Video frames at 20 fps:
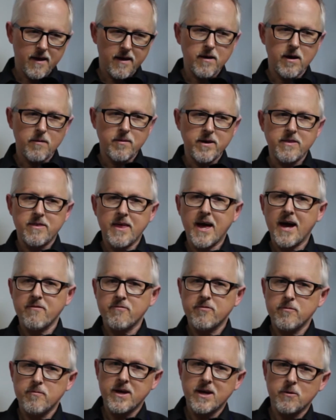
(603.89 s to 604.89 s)
I mean,
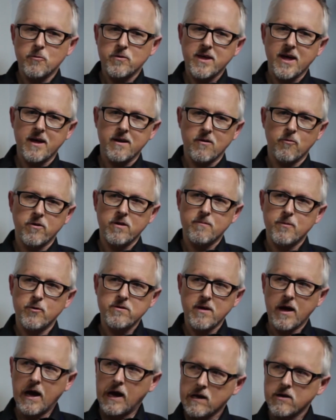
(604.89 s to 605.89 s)
that for me was kind of one of the
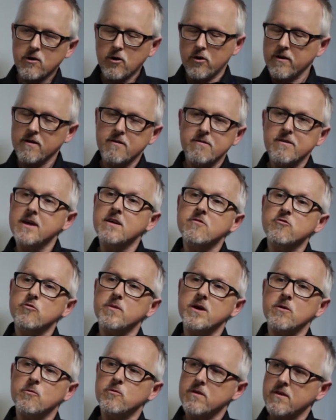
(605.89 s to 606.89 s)
most iconic things for
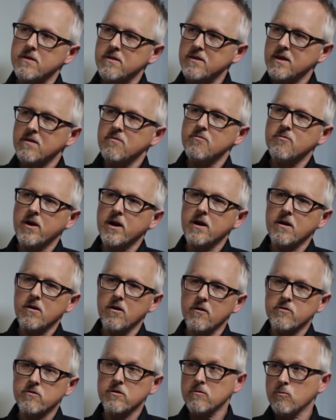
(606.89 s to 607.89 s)
me, was to see Frank
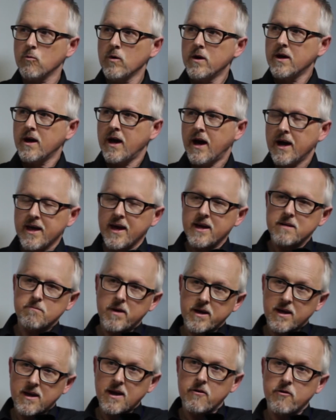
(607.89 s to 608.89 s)
Oz, because I had
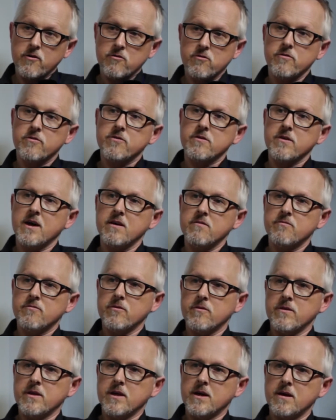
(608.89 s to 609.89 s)
my character on set
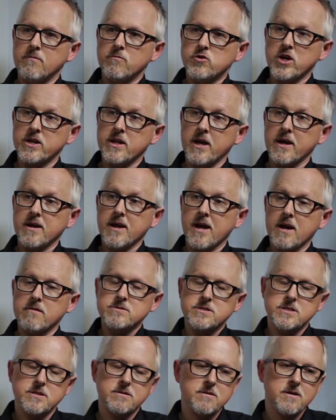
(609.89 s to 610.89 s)
for the Jedi
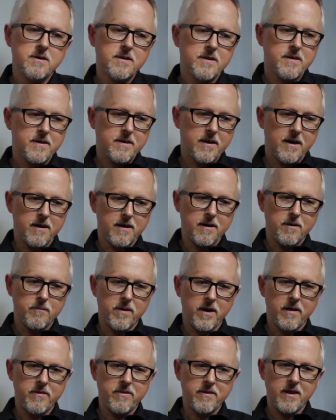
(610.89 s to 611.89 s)
Council.
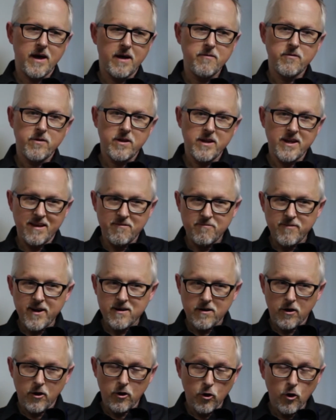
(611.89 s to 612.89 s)
And in
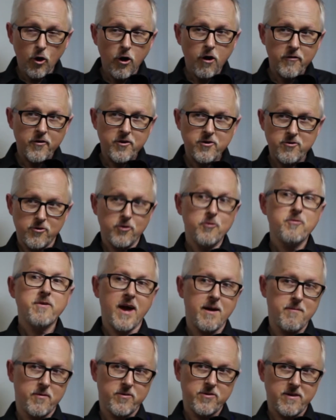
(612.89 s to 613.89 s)
fact, a lot of the crew
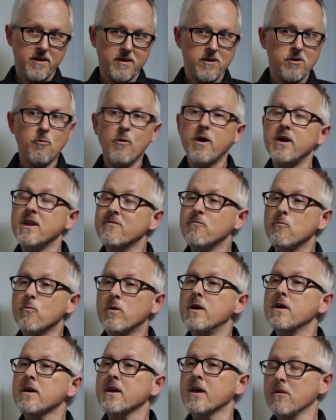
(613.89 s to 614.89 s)
came on set who weren't even
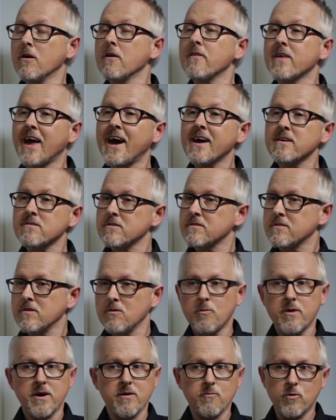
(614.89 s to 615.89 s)
working. A lot of the actors
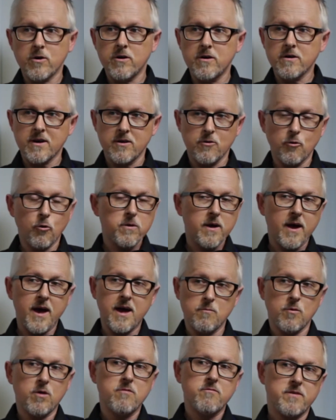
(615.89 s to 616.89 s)
who weren't working all
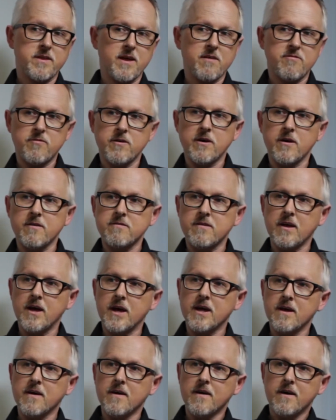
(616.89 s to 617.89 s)
came on for that first
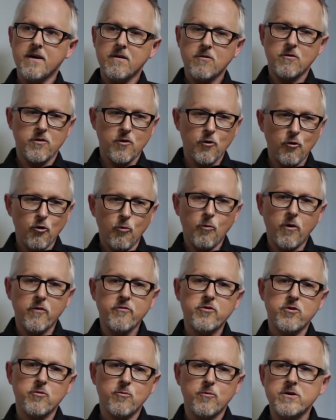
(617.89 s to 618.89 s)
day because they all
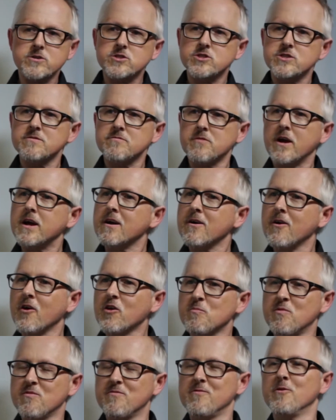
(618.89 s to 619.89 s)
wanted to watch Frank
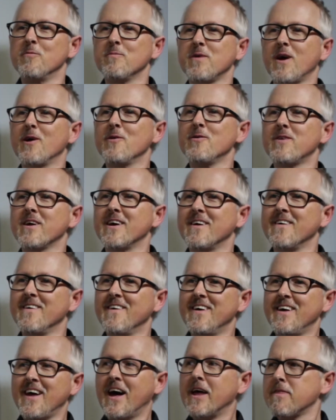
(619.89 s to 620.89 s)
Oz perform Yoda.
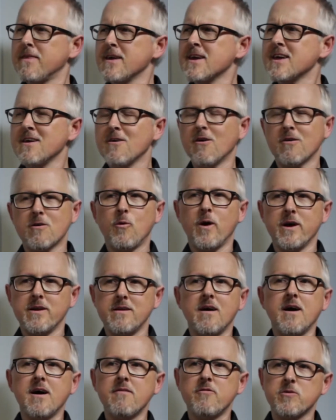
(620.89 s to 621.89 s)
And I think he got quite
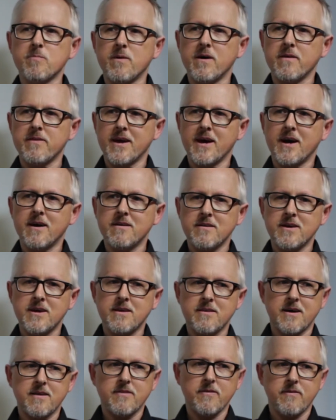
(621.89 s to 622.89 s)
nervous about the idea
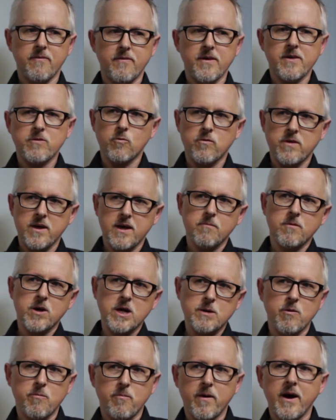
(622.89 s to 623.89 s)
that this was him
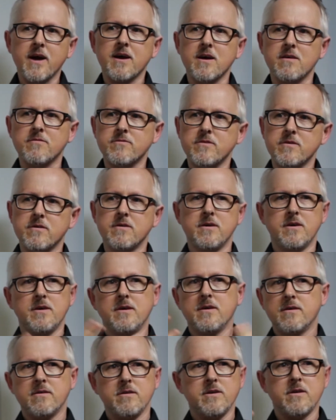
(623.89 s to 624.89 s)
coming back after
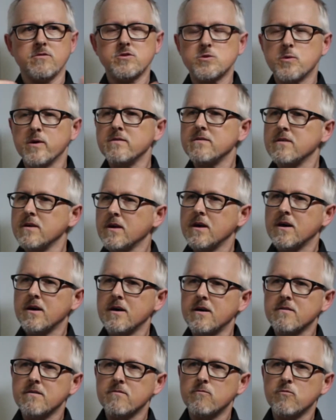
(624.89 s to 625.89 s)
20
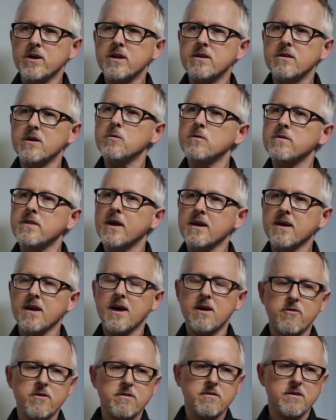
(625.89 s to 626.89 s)
years and redoing that
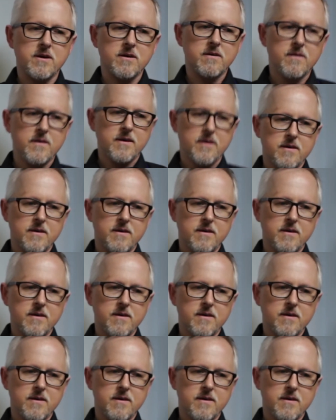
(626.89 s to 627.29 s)
character.